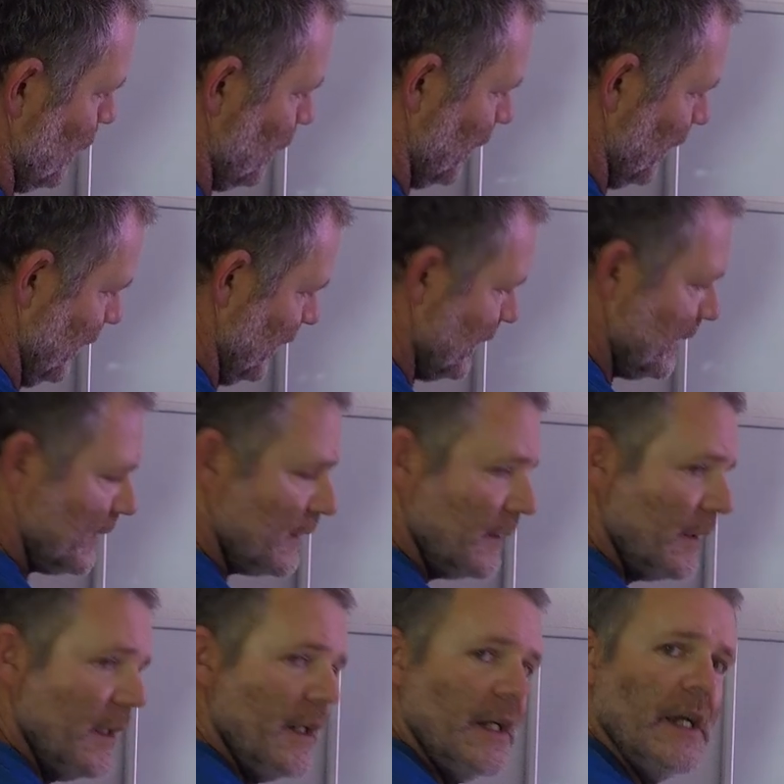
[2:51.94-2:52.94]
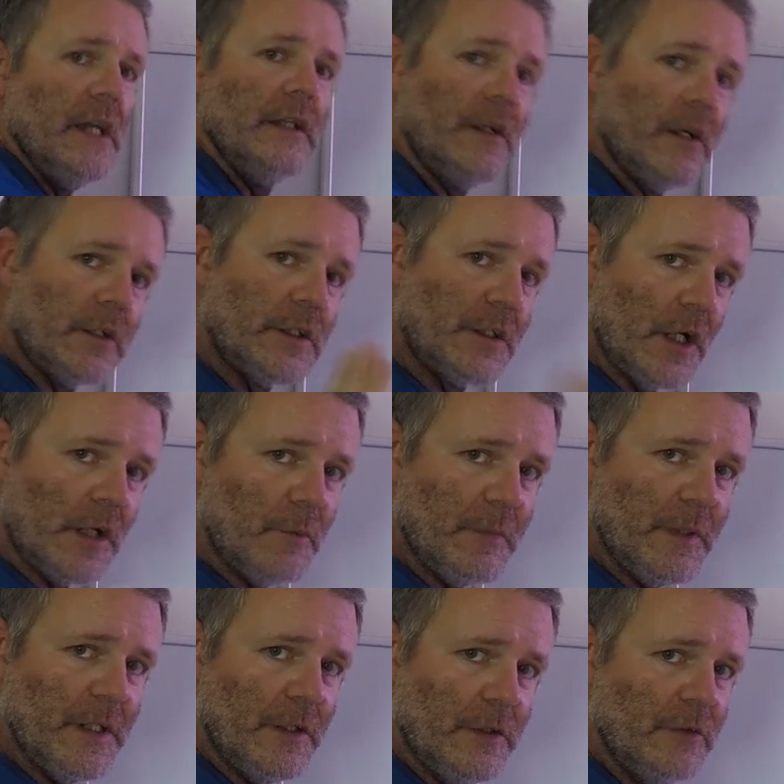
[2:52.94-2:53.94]
the place. They're going
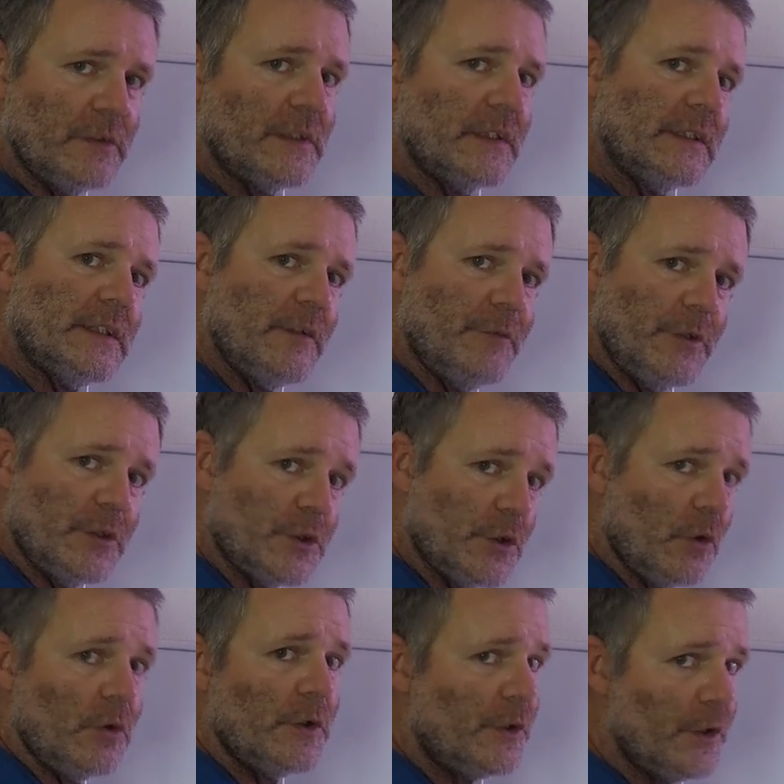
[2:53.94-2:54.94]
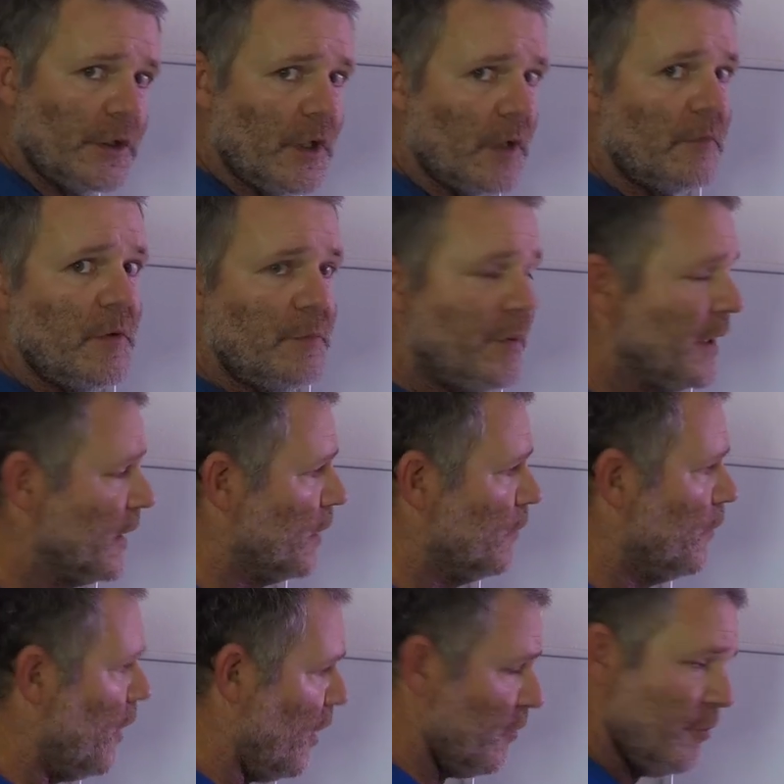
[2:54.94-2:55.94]
to be a nuisance if you're trolling, you're going to be picking
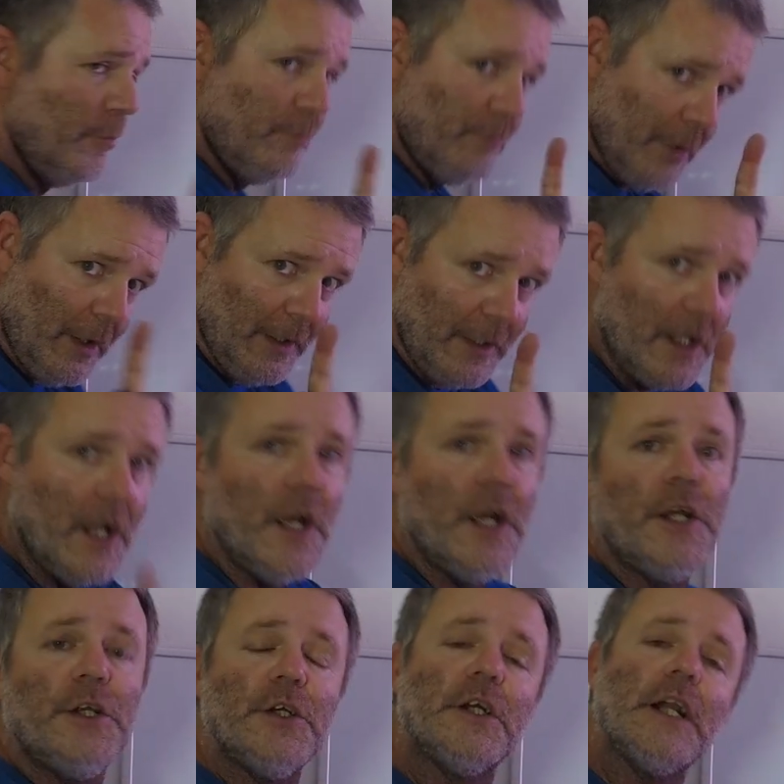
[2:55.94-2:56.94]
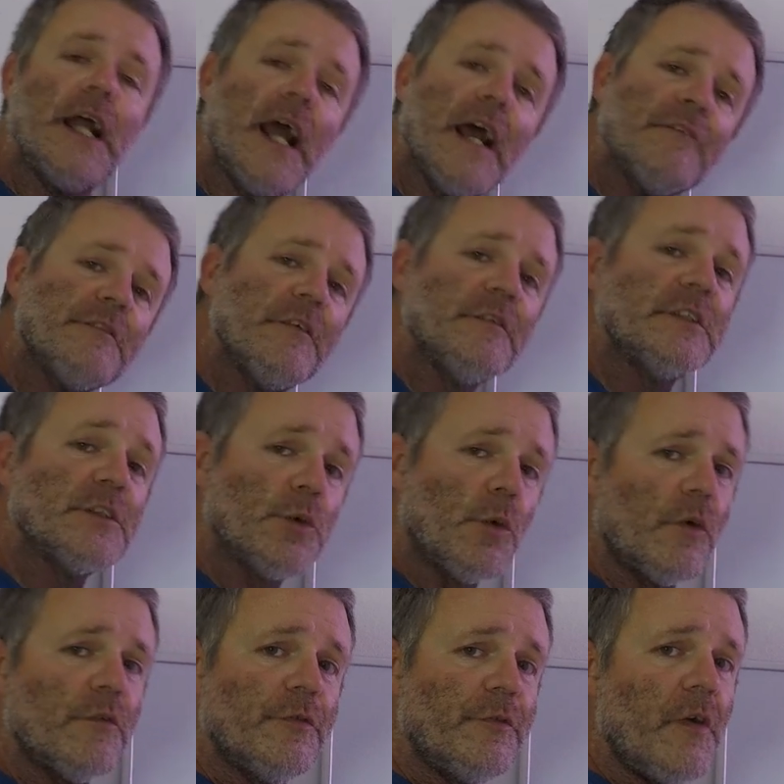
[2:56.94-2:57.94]
them off. But you're going to have to
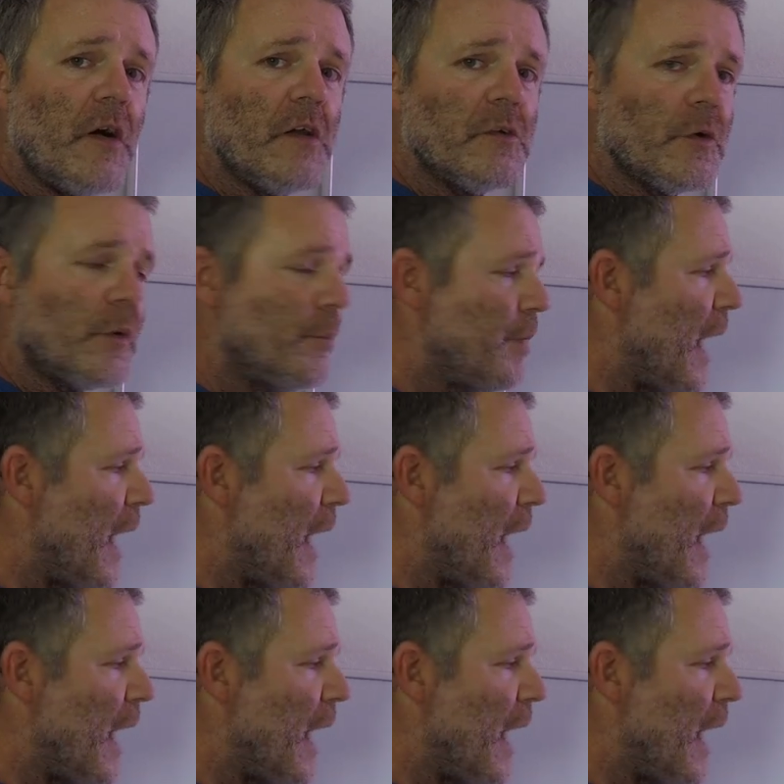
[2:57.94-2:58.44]
sort of follow the